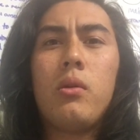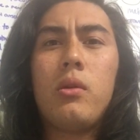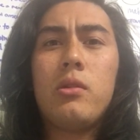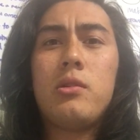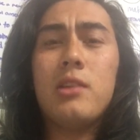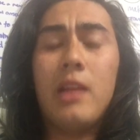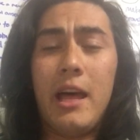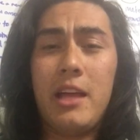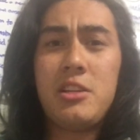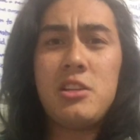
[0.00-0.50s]

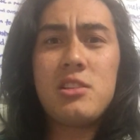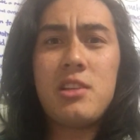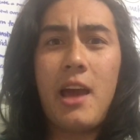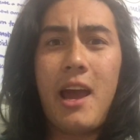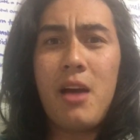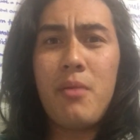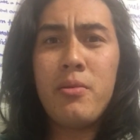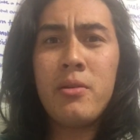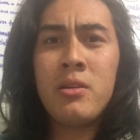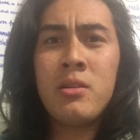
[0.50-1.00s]
did that just
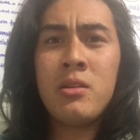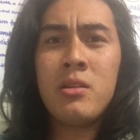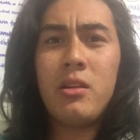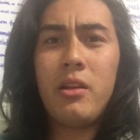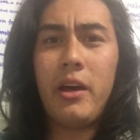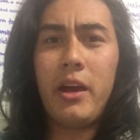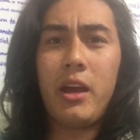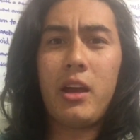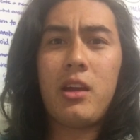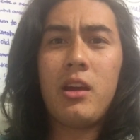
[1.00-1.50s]
happen?
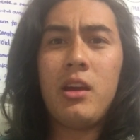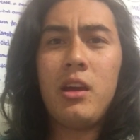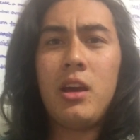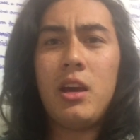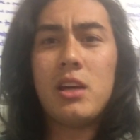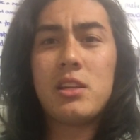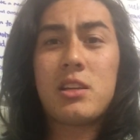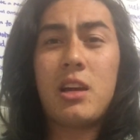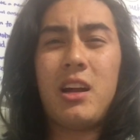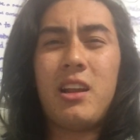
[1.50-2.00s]
Like,
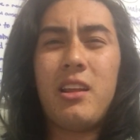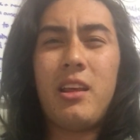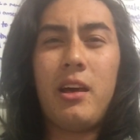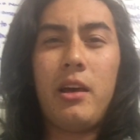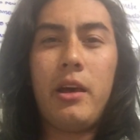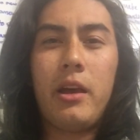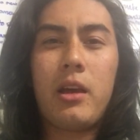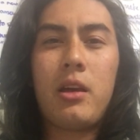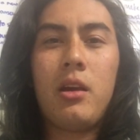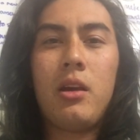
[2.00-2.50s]
it's kind of
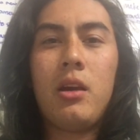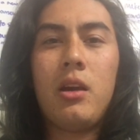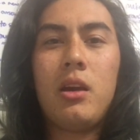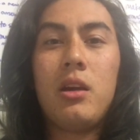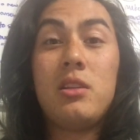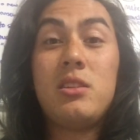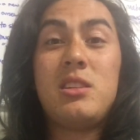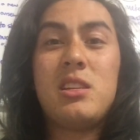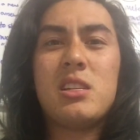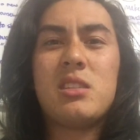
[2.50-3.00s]
that like
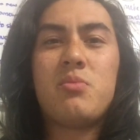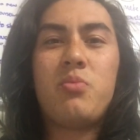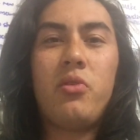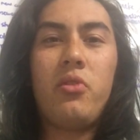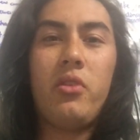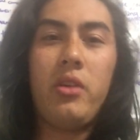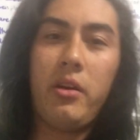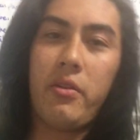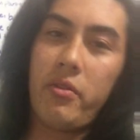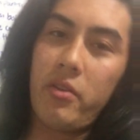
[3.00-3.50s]

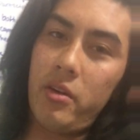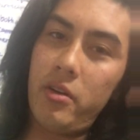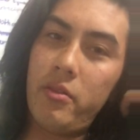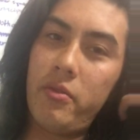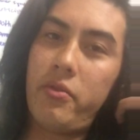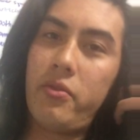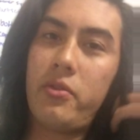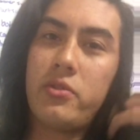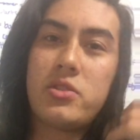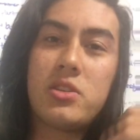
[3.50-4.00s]
disbelief
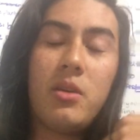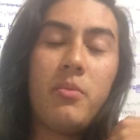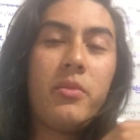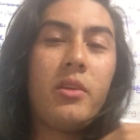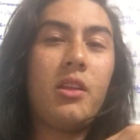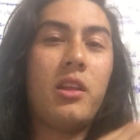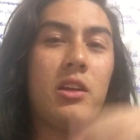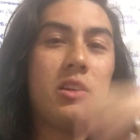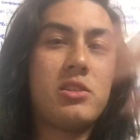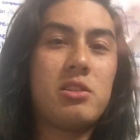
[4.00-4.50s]
of
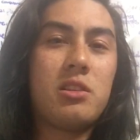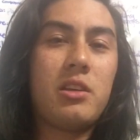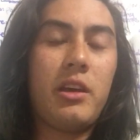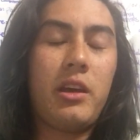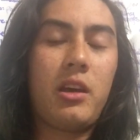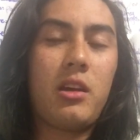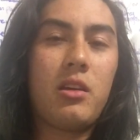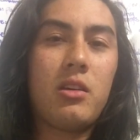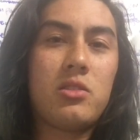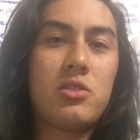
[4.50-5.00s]
something that's just
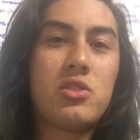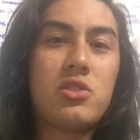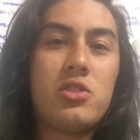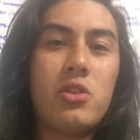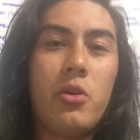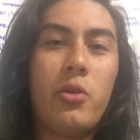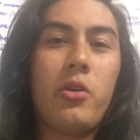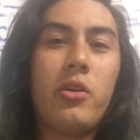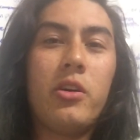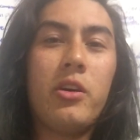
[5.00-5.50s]
like
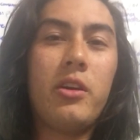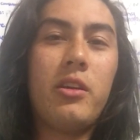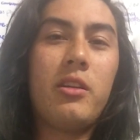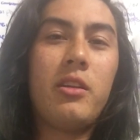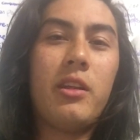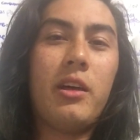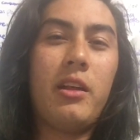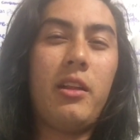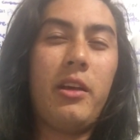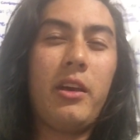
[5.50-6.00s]
so
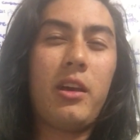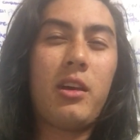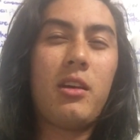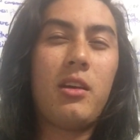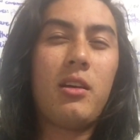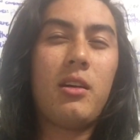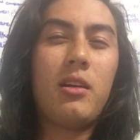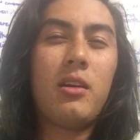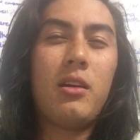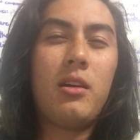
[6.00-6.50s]
good that
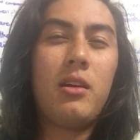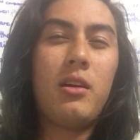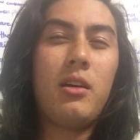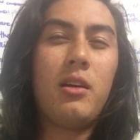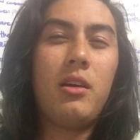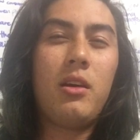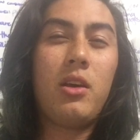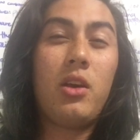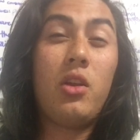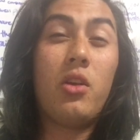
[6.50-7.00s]
like
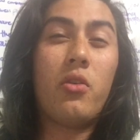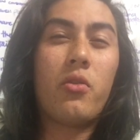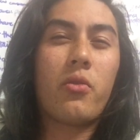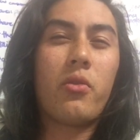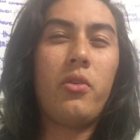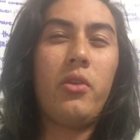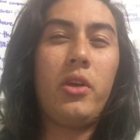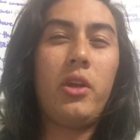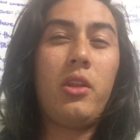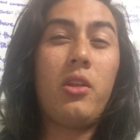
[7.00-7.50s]
you don't
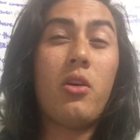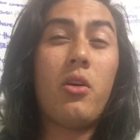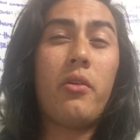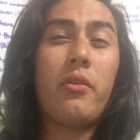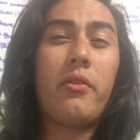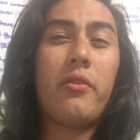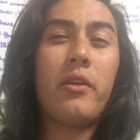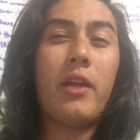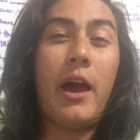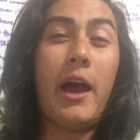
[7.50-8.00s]
really know
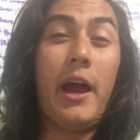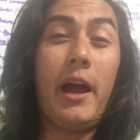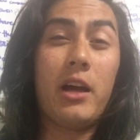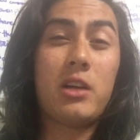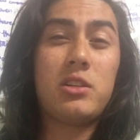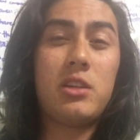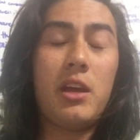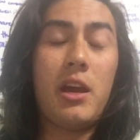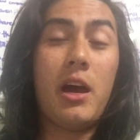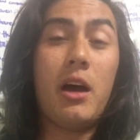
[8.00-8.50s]
if it
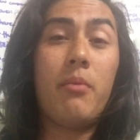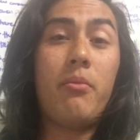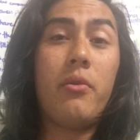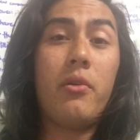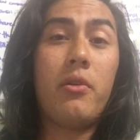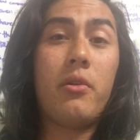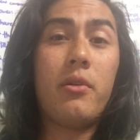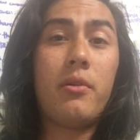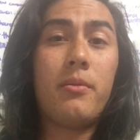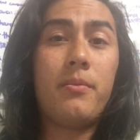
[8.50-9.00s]
actually
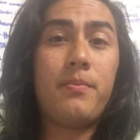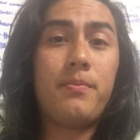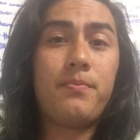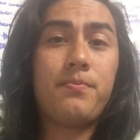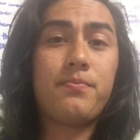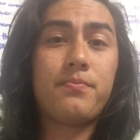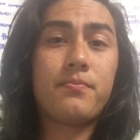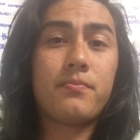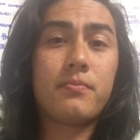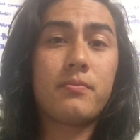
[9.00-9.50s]
happened.
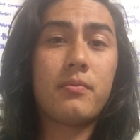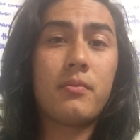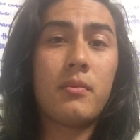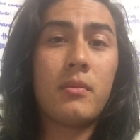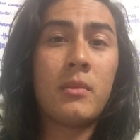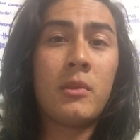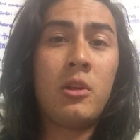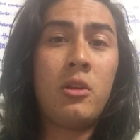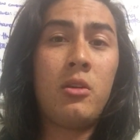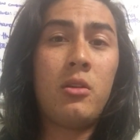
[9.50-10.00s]

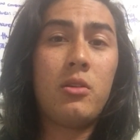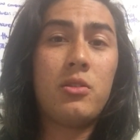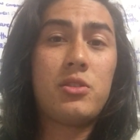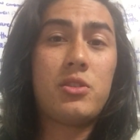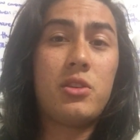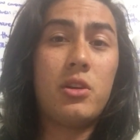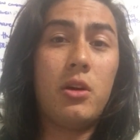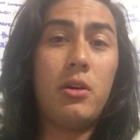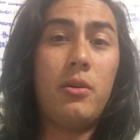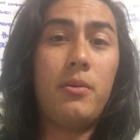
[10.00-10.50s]

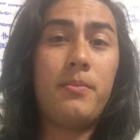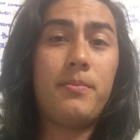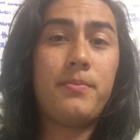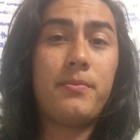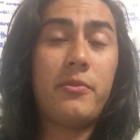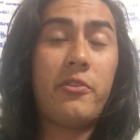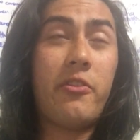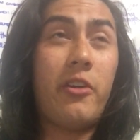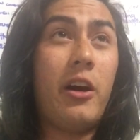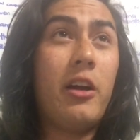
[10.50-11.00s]
So
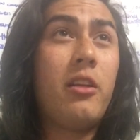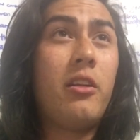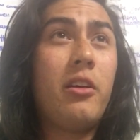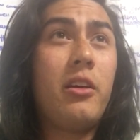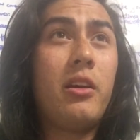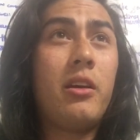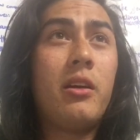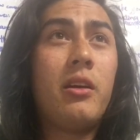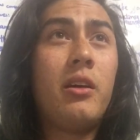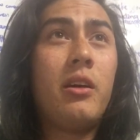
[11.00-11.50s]

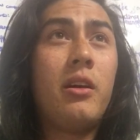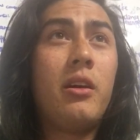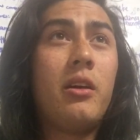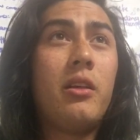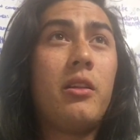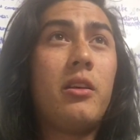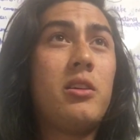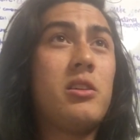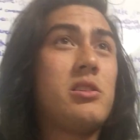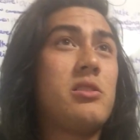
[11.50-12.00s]
finally, they